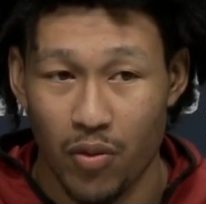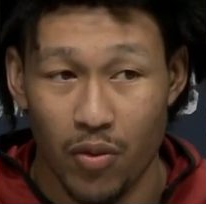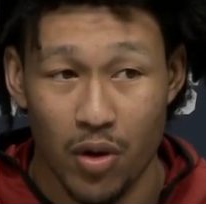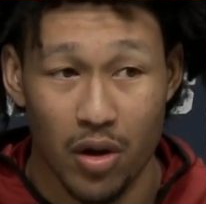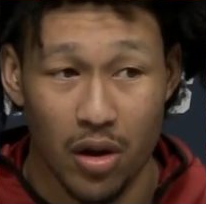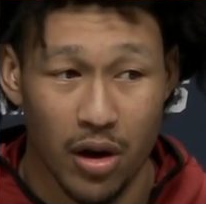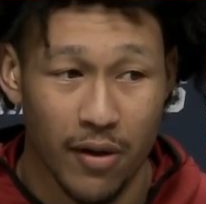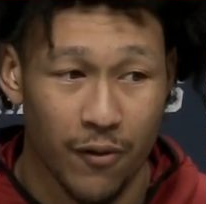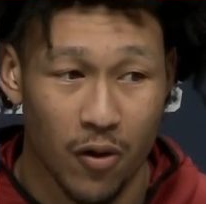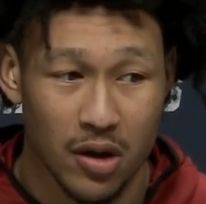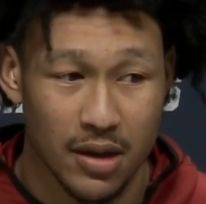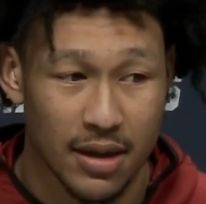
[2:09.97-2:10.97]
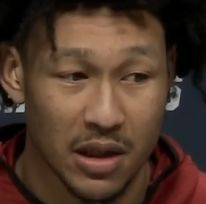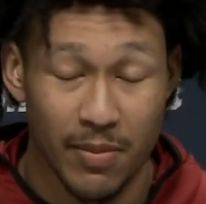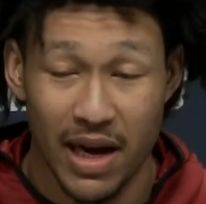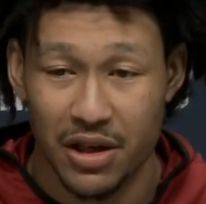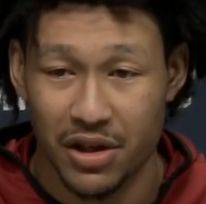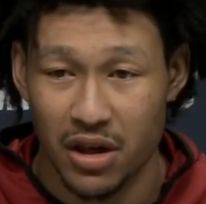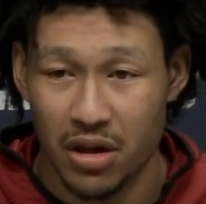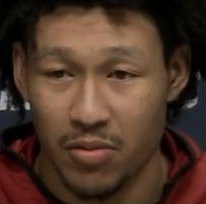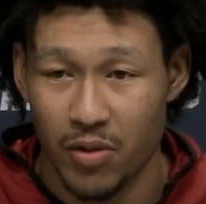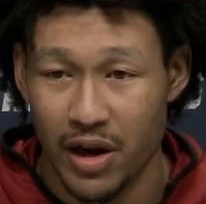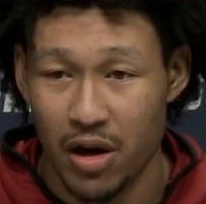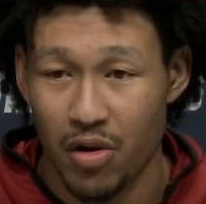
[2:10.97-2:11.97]
we're looking forward to this matchup.
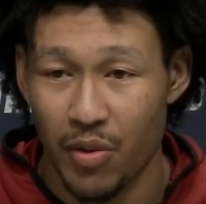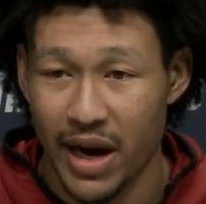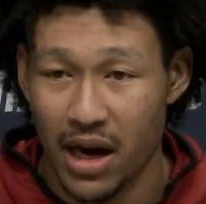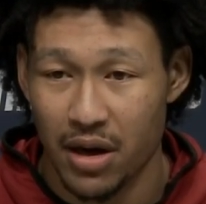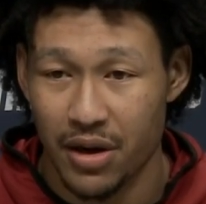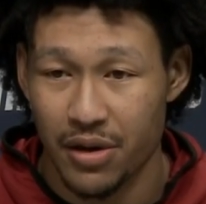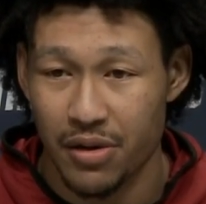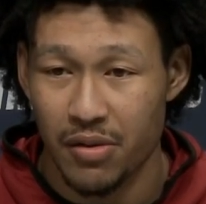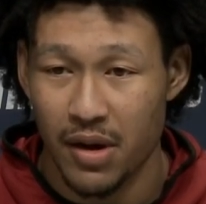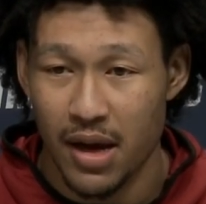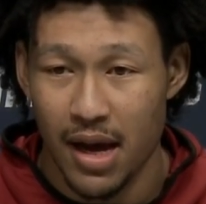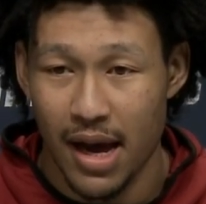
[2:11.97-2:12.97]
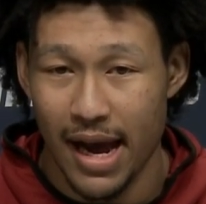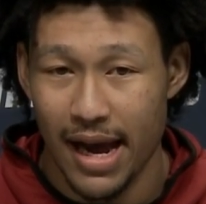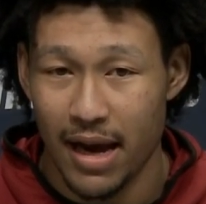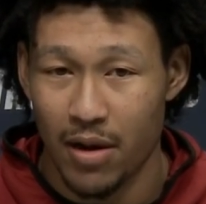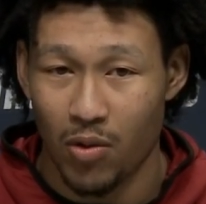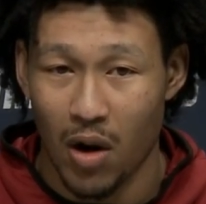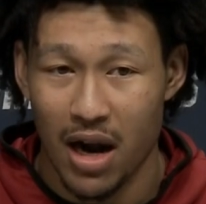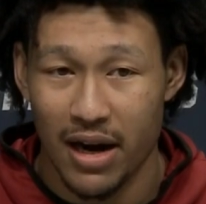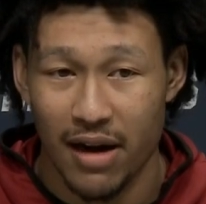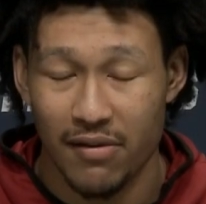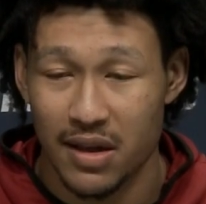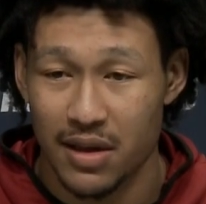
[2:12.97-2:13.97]
We know what we got to do. And Ryan
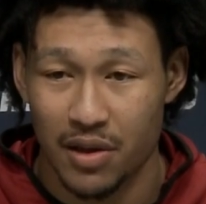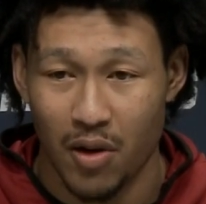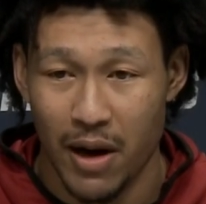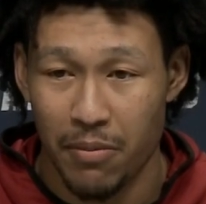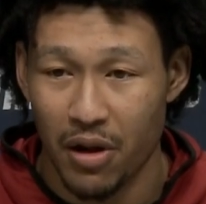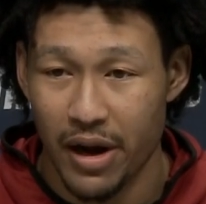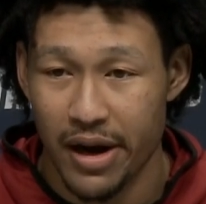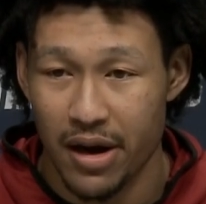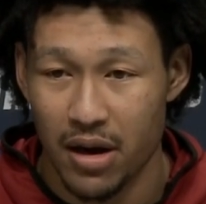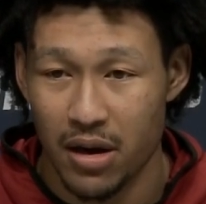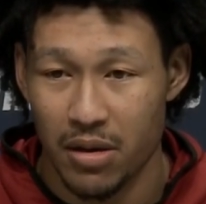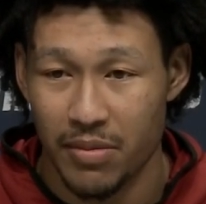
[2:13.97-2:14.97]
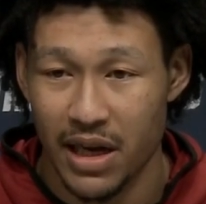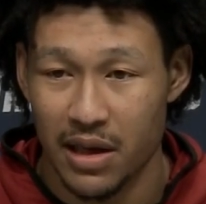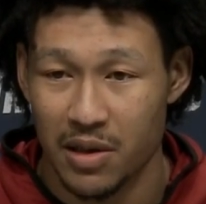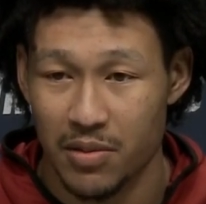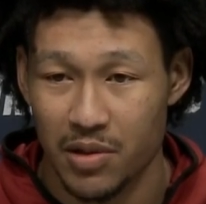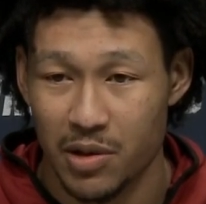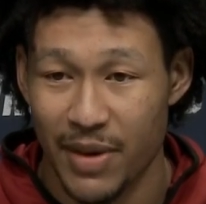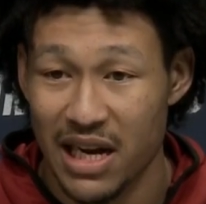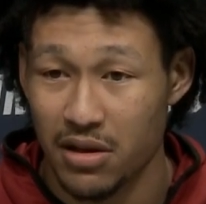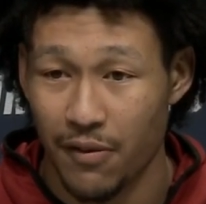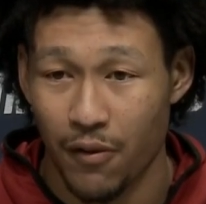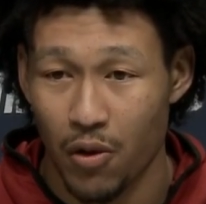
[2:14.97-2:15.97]
Davis, he's a great player. He can space
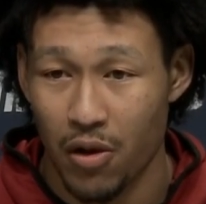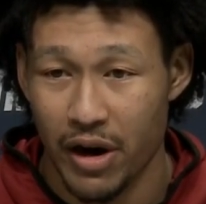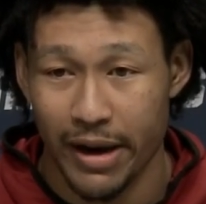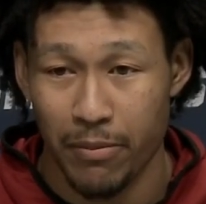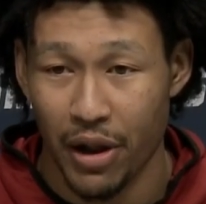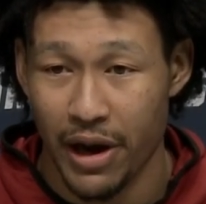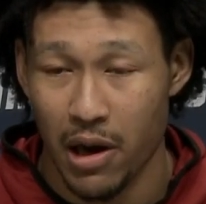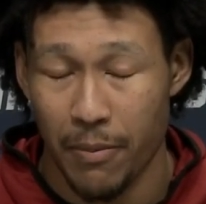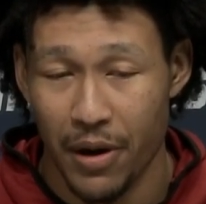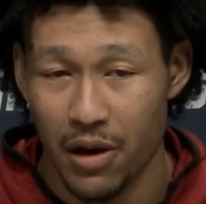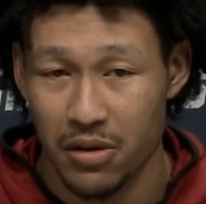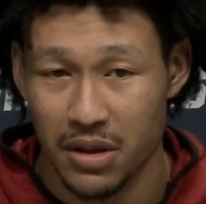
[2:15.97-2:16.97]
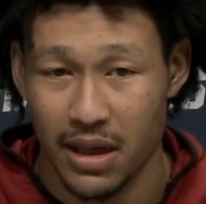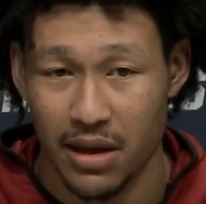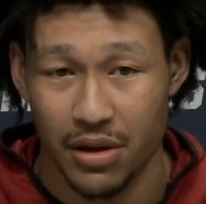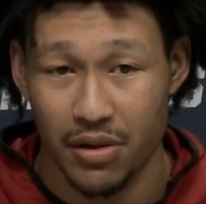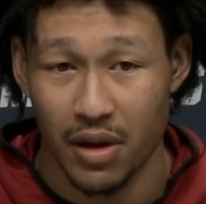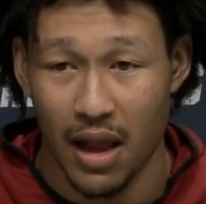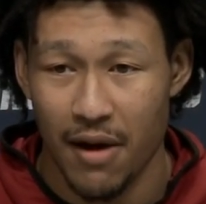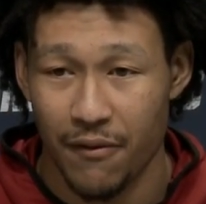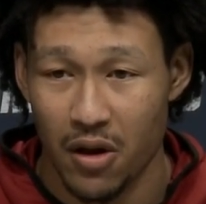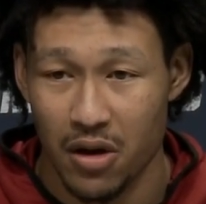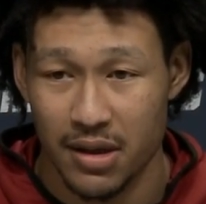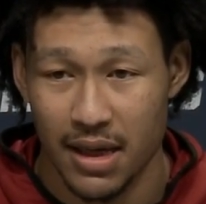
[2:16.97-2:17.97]
the floor. He can play in the post. He can do a lot for
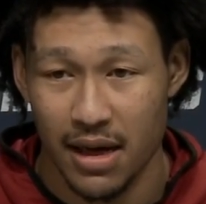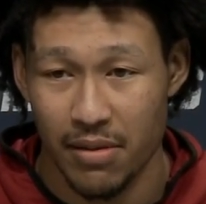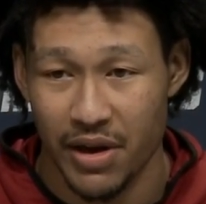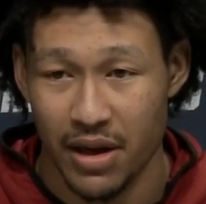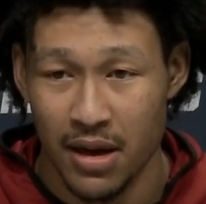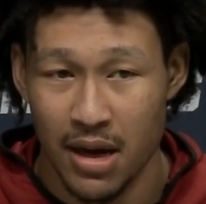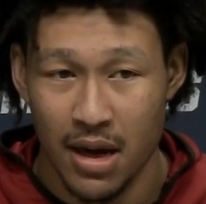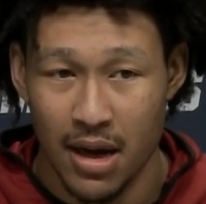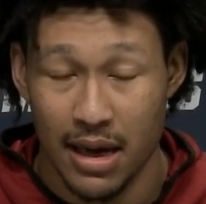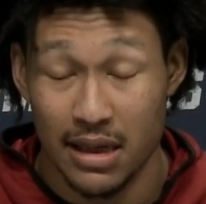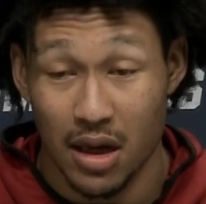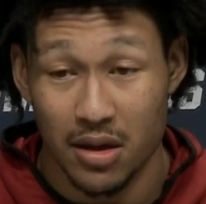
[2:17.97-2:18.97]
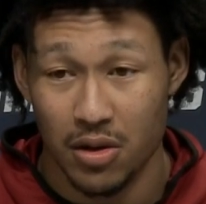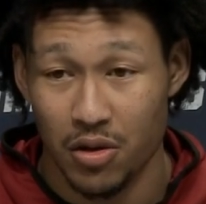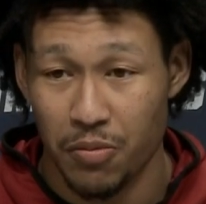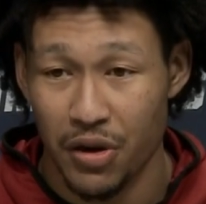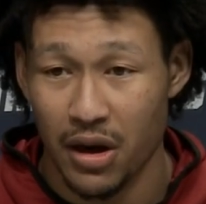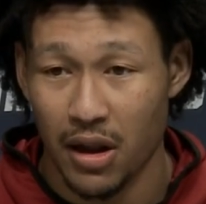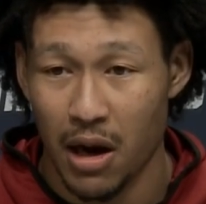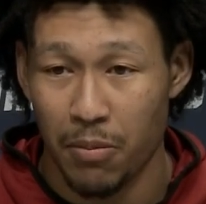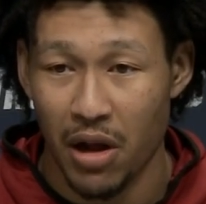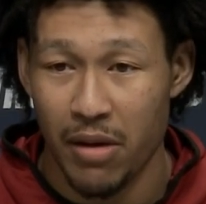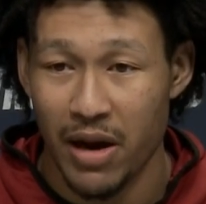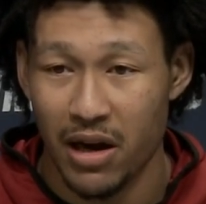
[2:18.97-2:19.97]
their team. And he's also putting a lot of
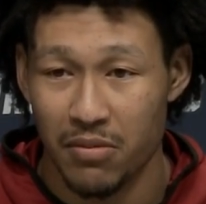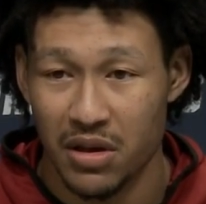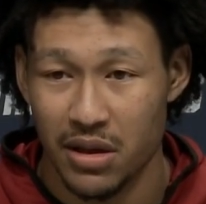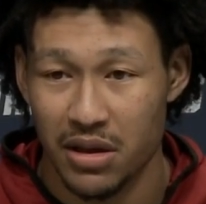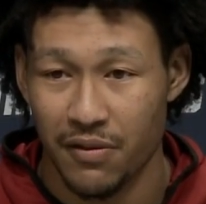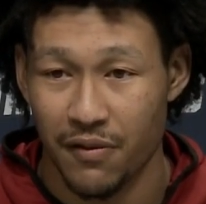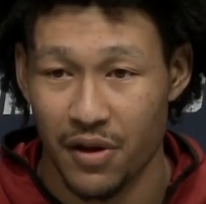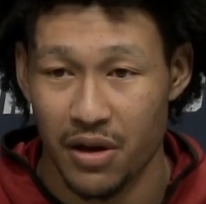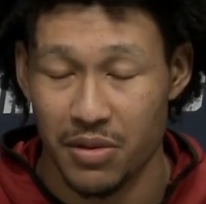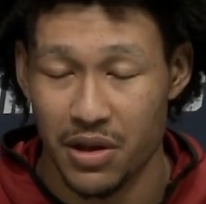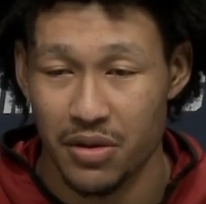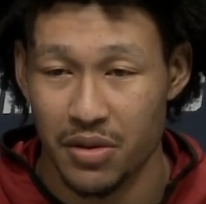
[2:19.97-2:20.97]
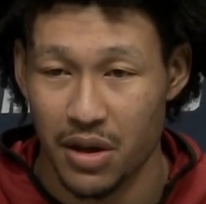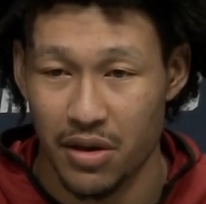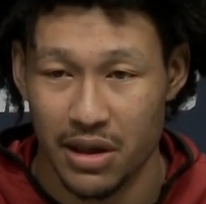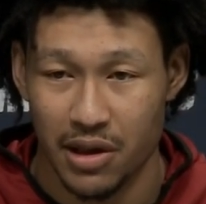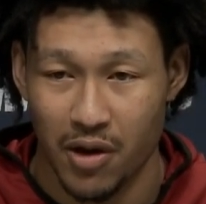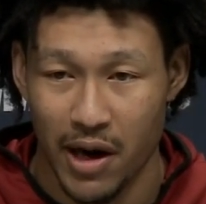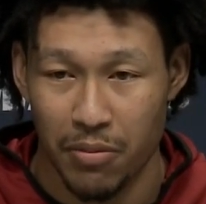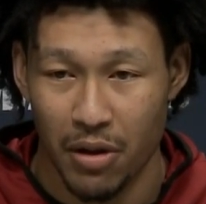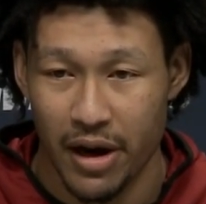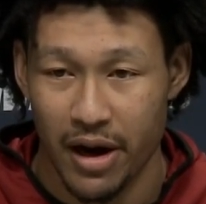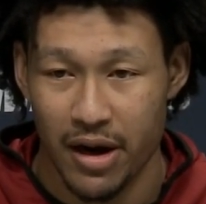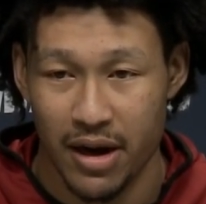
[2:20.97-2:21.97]
playmaking positions for them, too. So he's a great
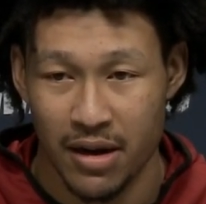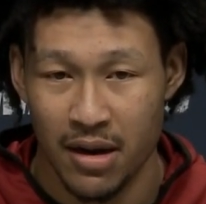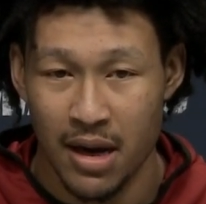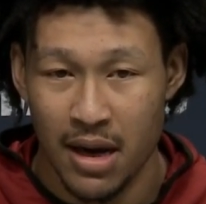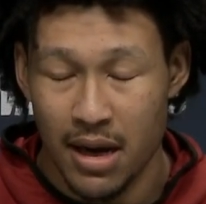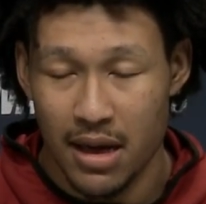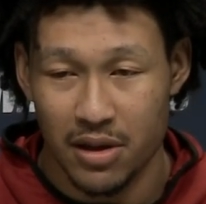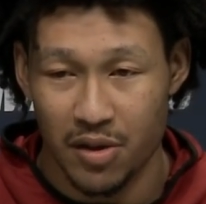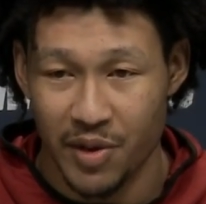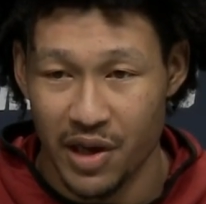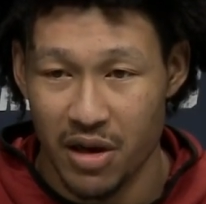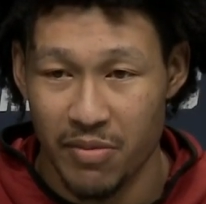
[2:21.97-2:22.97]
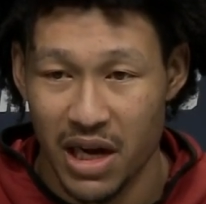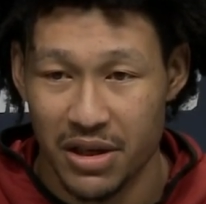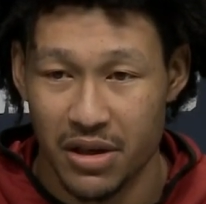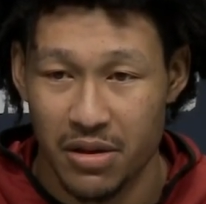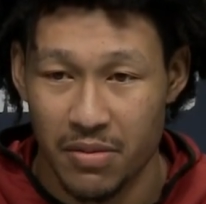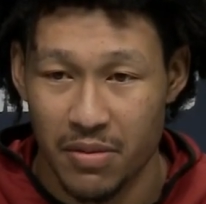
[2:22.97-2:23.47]
player, and it's going to be a good matchup.